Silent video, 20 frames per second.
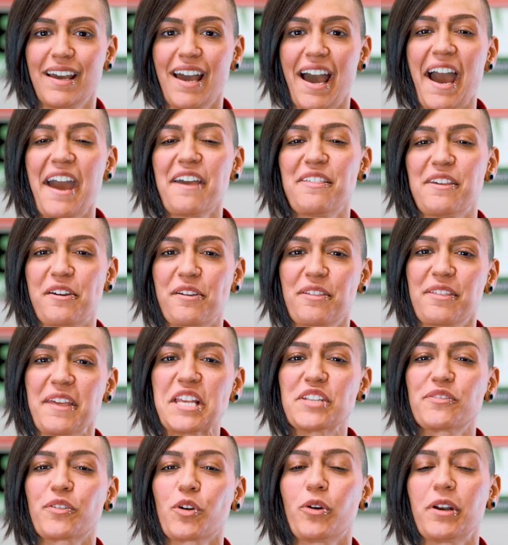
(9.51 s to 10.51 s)
Hi there,
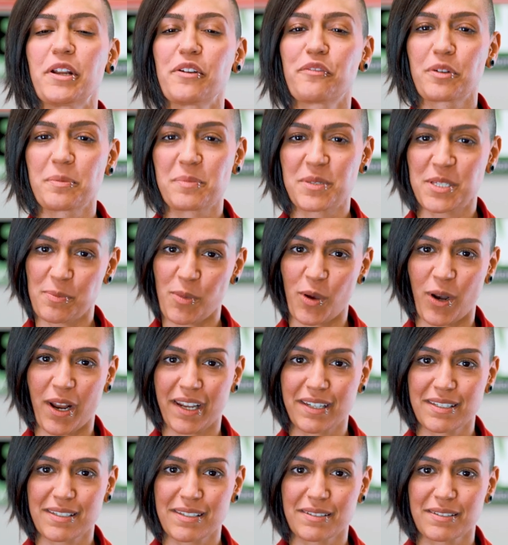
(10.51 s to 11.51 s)
thanks for ordering from
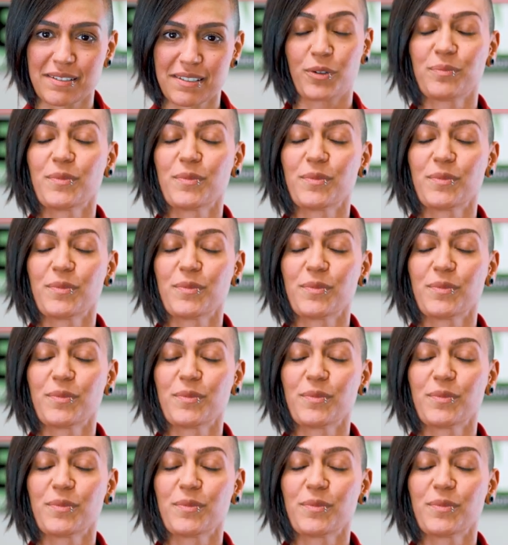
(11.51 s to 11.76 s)
XeMODeX.